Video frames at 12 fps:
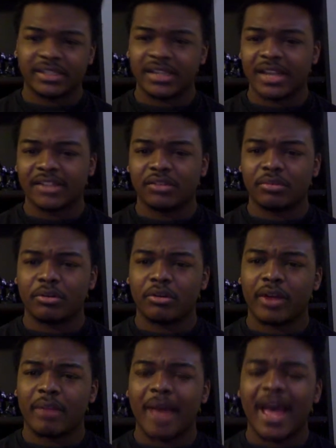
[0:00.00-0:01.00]
It's a nice little
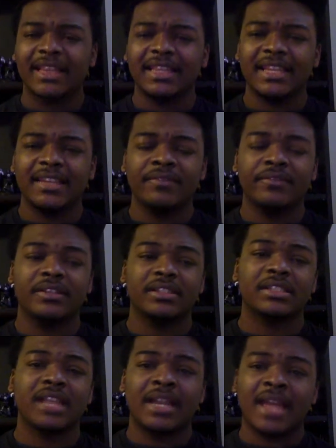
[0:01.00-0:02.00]
program. I leave
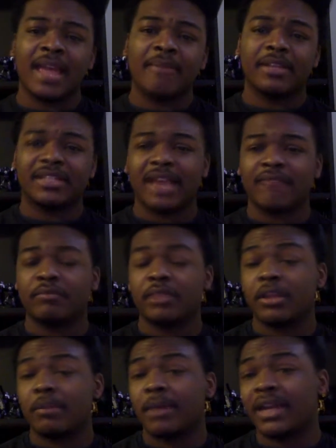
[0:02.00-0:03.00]
Sunday because I have to
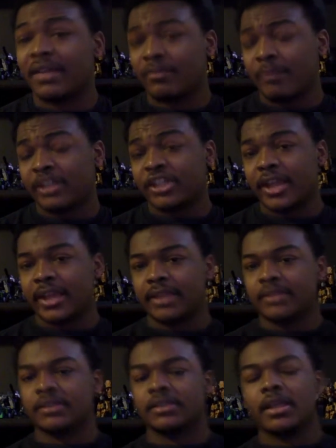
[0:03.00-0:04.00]
be there Monday for my
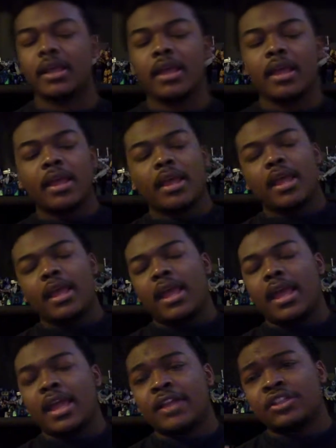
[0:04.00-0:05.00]
check-ins.
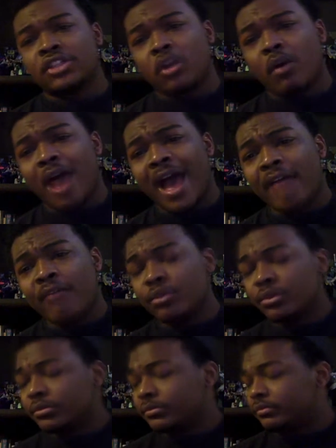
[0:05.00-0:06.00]
And so I
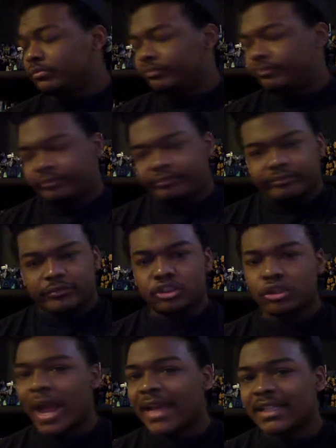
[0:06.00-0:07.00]
will
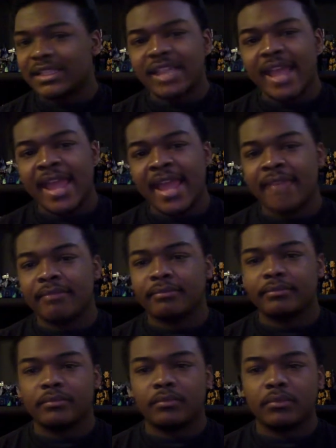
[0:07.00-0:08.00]
try to stay
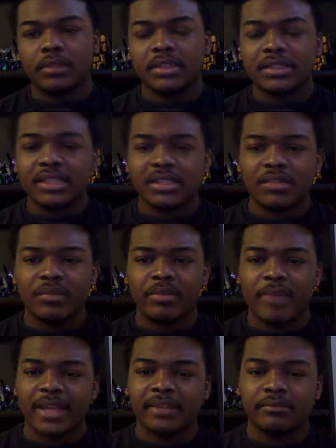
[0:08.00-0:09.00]
consistent with
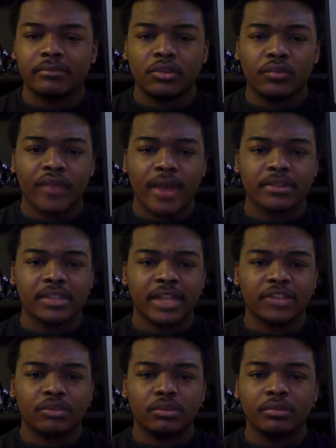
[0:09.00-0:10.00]
my newfound
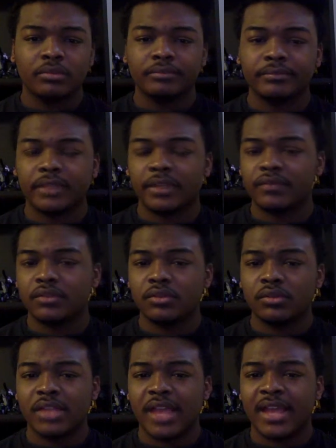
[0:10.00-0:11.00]
schedule of
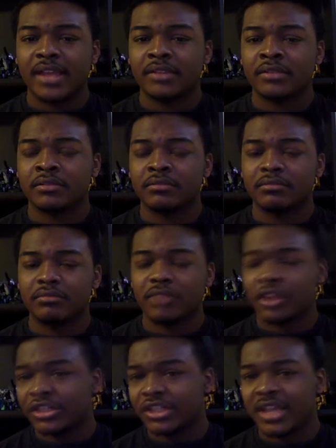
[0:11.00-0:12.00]
Tuesdays,
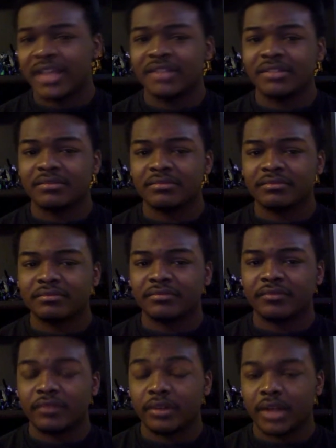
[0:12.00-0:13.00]
Thursdays
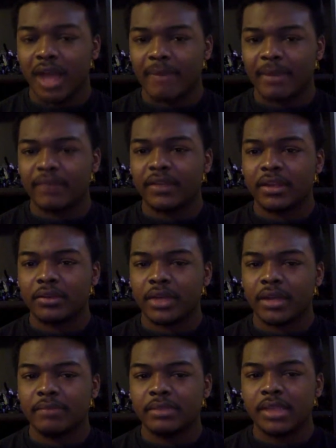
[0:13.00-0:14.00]
for Comic and Video
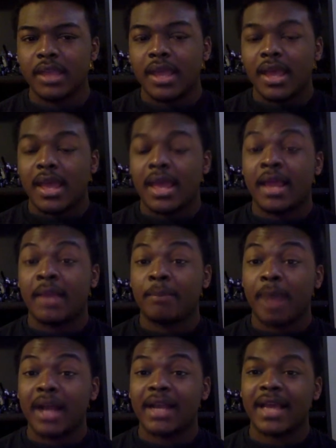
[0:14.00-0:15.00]
Dubs, and
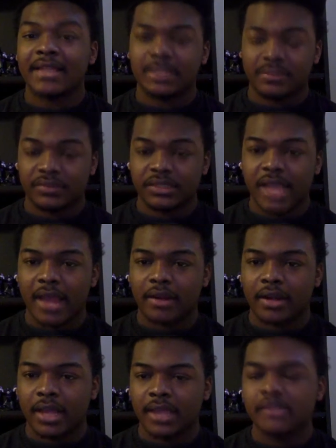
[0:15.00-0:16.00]
podcasting for
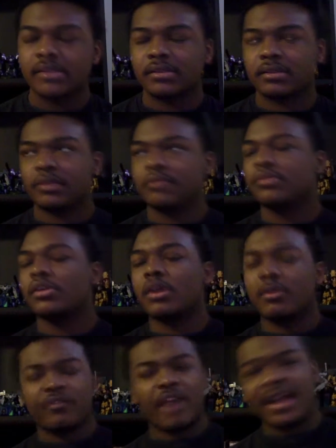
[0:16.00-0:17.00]
Saturdays. You
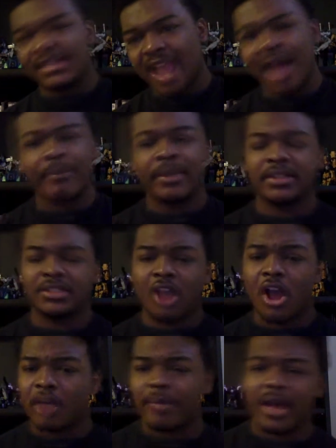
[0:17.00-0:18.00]
know, find topics,
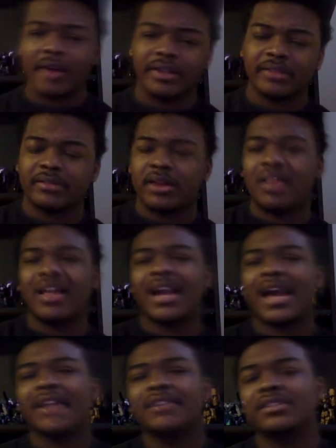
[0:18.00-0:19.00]
talk about it, and all that
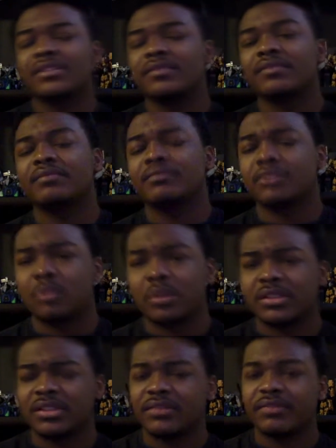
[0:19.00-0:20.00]
kinds of
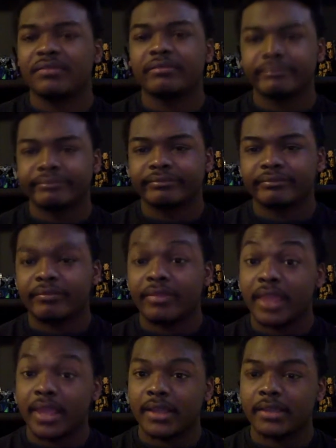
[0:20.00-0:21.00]
sorts of
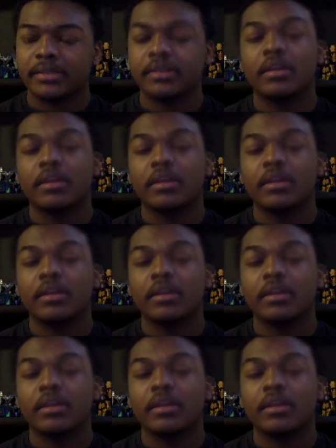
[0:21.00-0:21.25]
things.